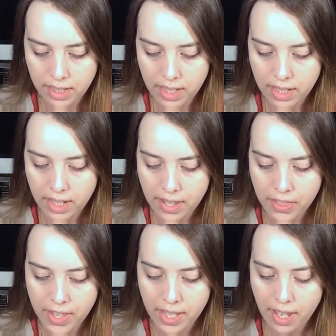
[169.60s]
And I
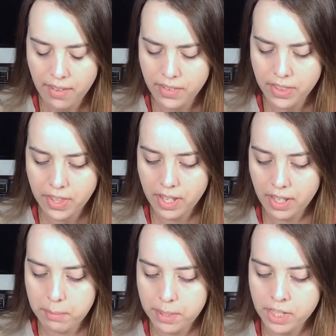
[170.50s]
think everything
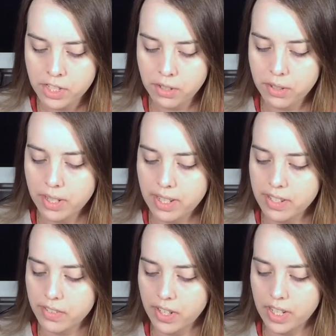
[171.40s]
I'm going to show you
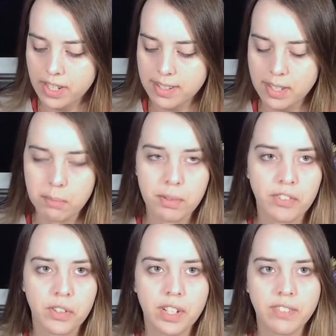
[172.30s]
guys have already seen
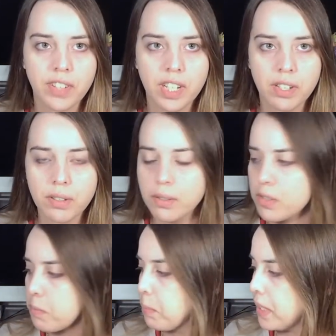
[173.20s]
before in
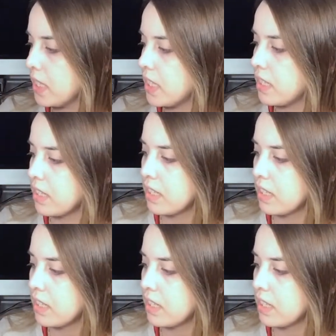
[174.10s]
videos, but